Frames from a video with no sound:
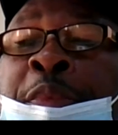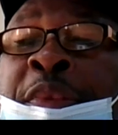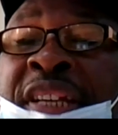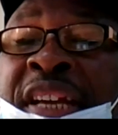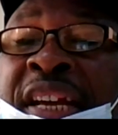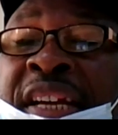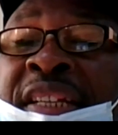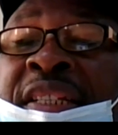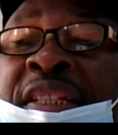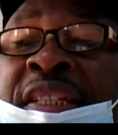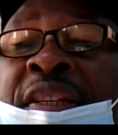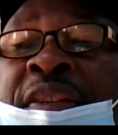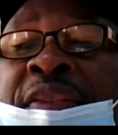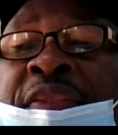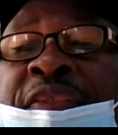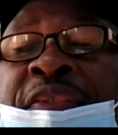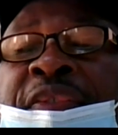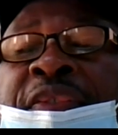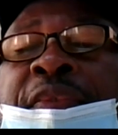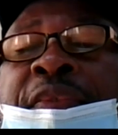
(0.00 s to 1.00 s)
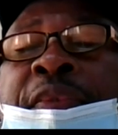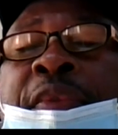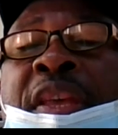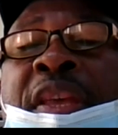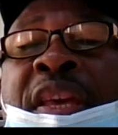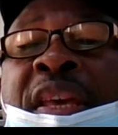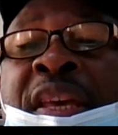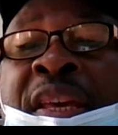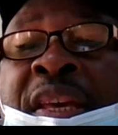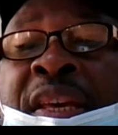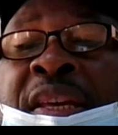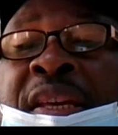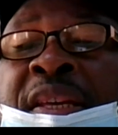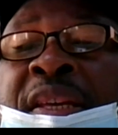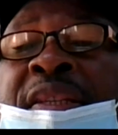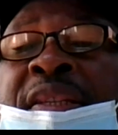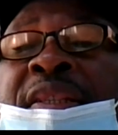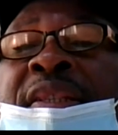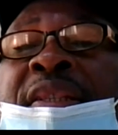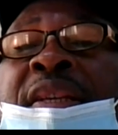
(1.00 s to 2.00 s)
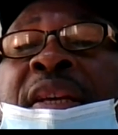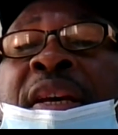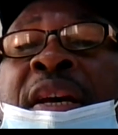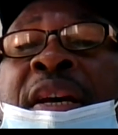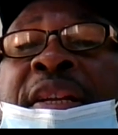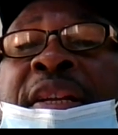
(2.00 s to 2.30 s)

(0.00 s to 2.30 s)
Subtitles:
objective is